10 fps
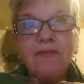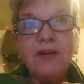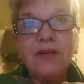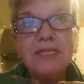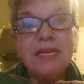
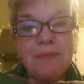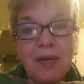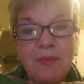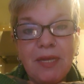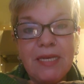First at
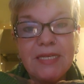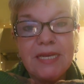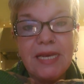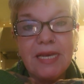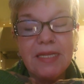my place
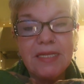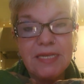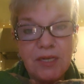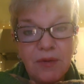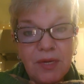in
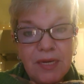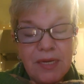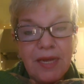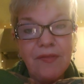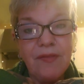
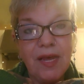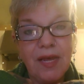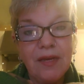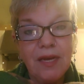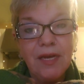Sedona, and
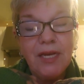then